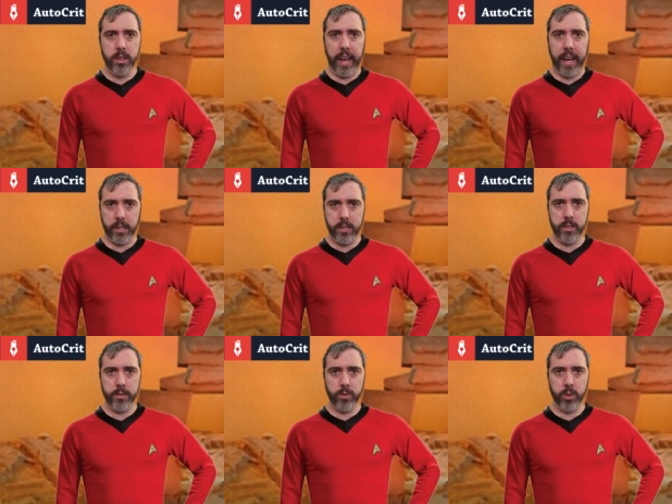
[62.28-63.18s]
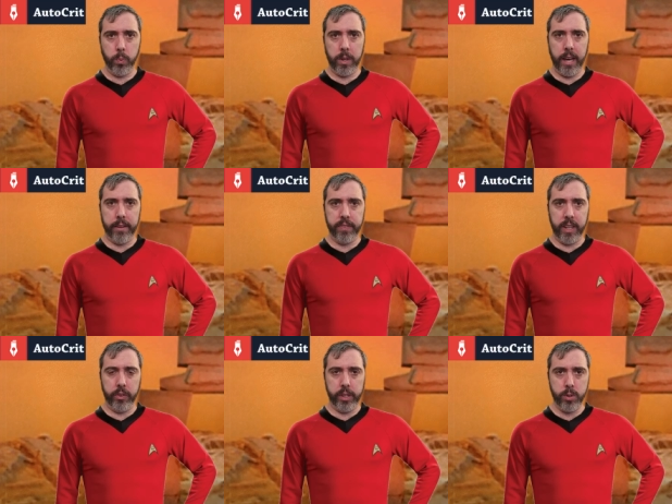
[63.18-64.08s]
Thanks. We have
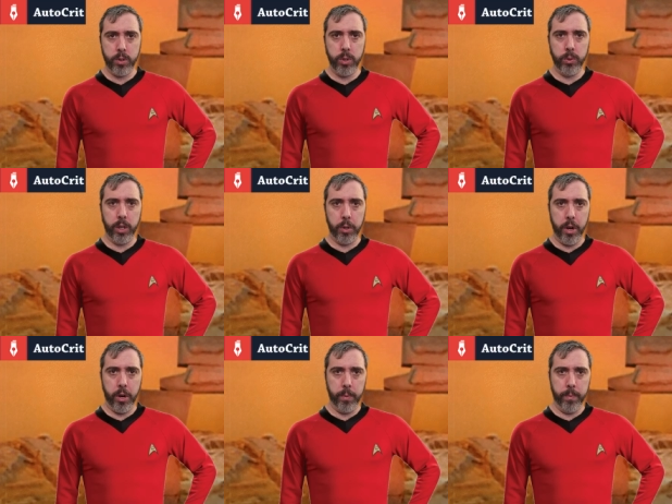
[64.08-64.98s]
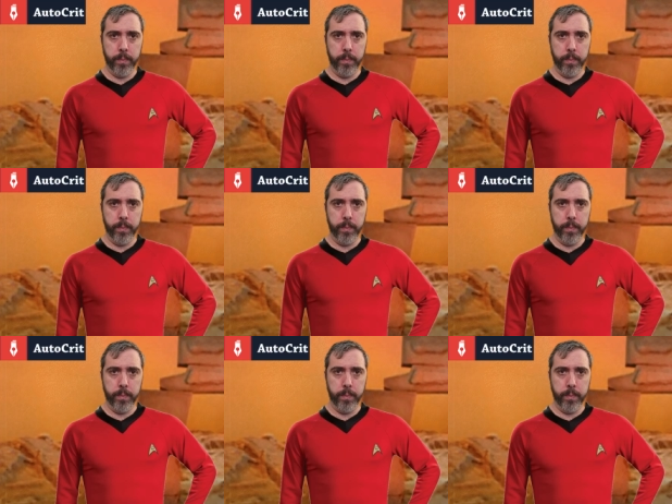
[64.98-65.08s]
feelings too, you know.